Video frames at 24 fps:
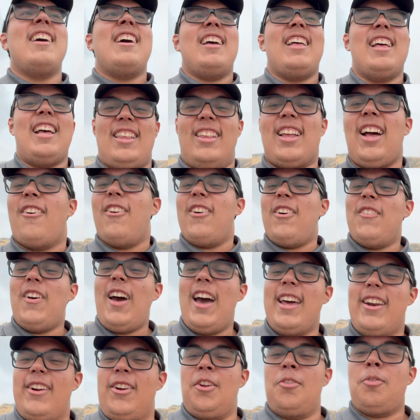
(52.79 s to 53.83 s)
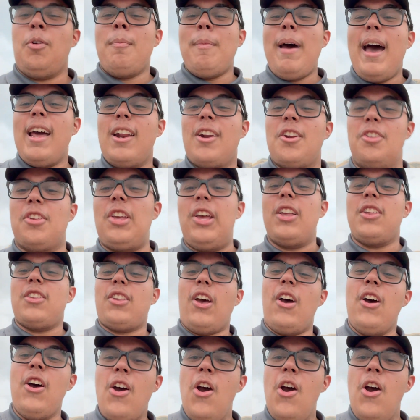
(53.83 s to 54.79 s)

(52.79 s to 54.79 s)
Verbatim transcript: that's not what matters what matters is